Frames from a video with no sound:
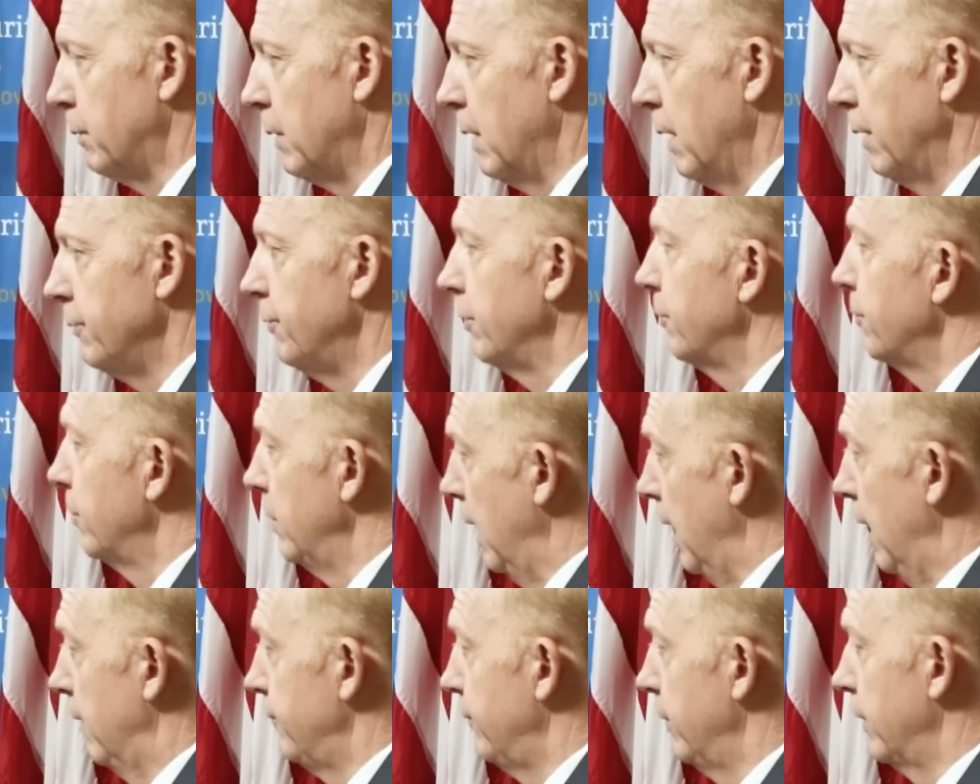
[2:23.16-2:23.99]
projects in
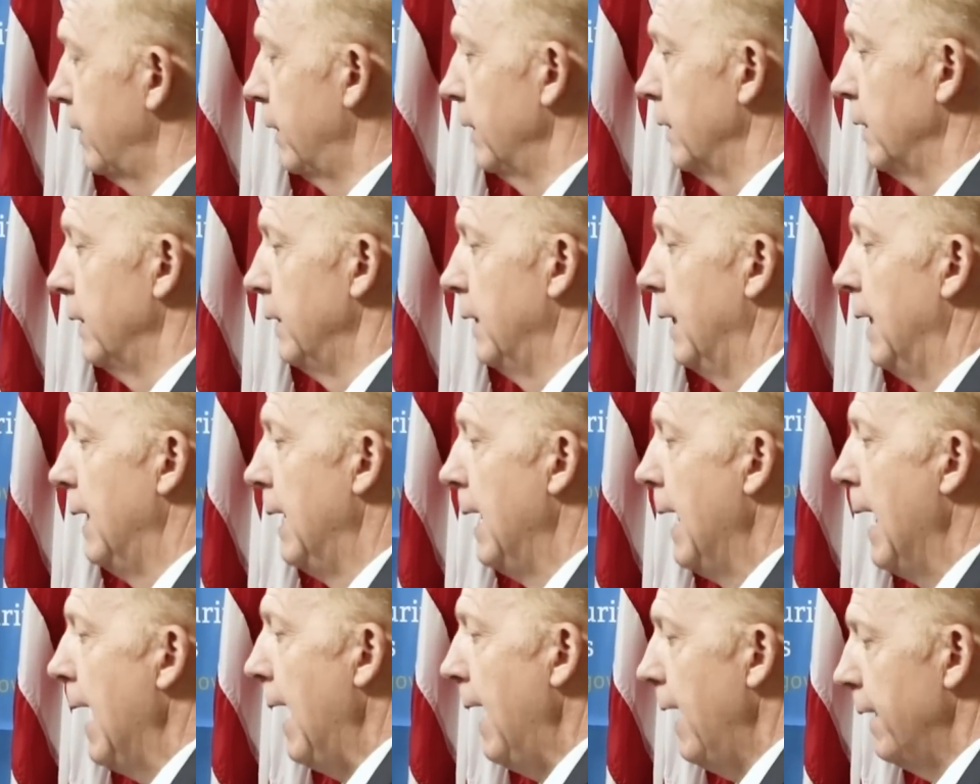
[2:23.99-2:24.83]
Africa, and
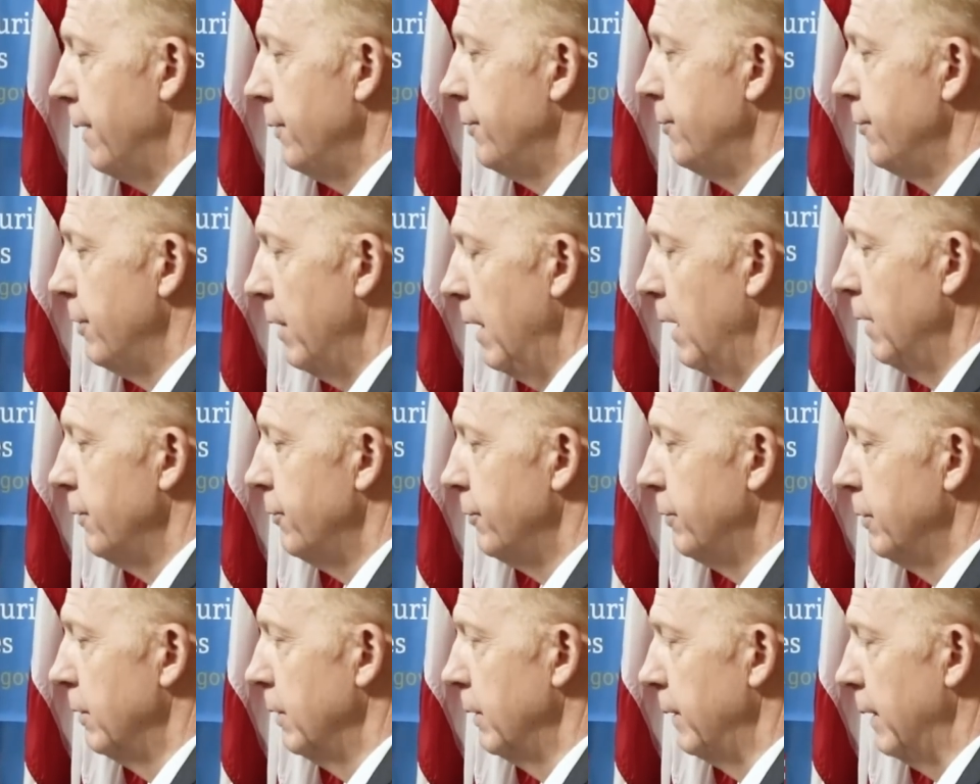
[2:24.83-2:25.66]
had a
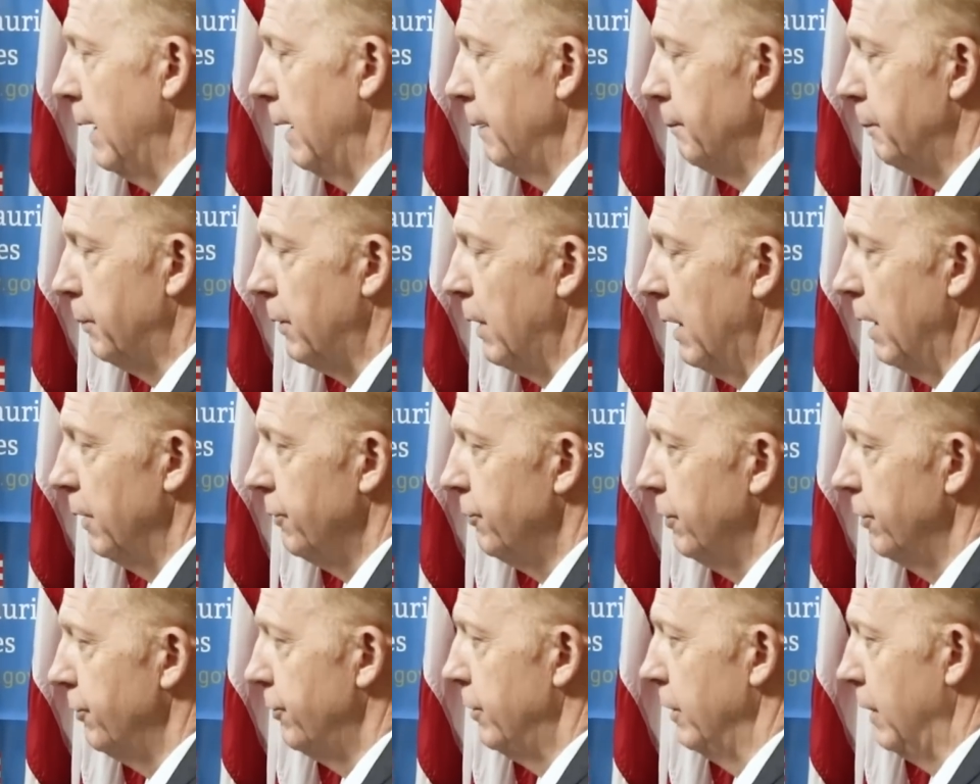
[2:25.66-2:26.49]
chance during that
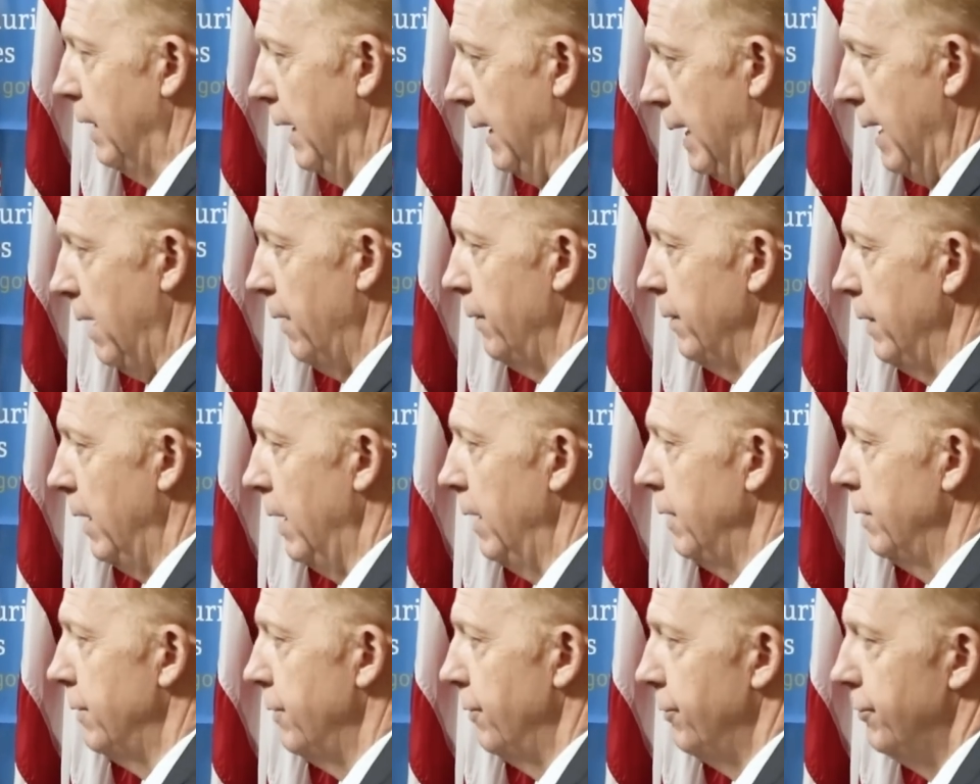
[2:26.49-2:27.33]
process to get out
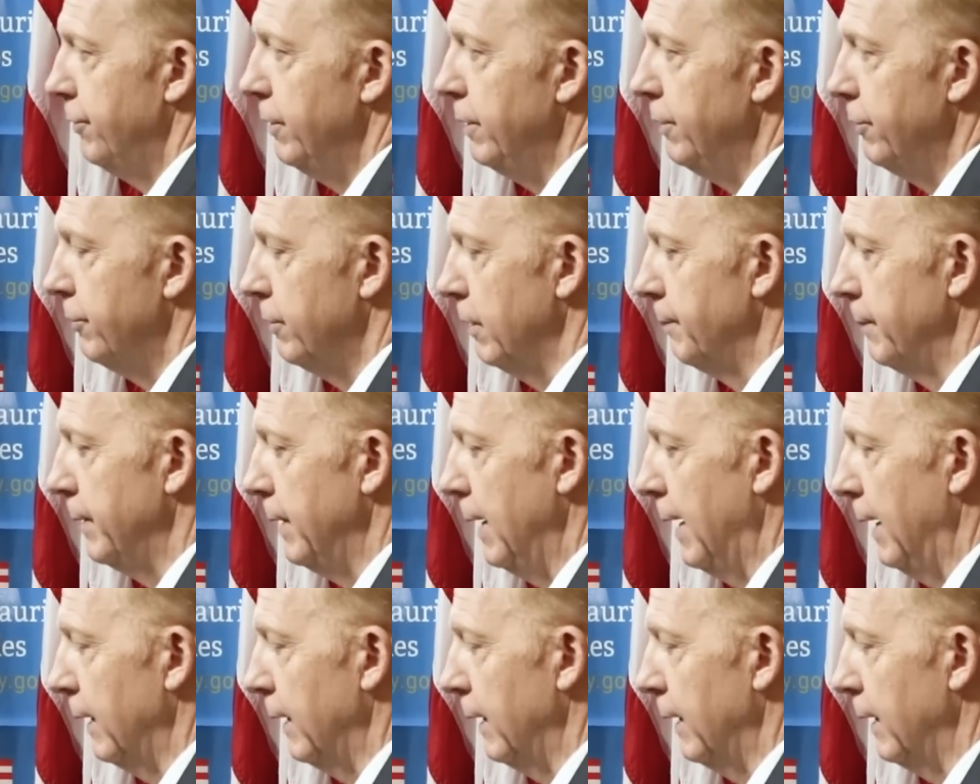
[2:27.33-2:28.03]
and to see some of the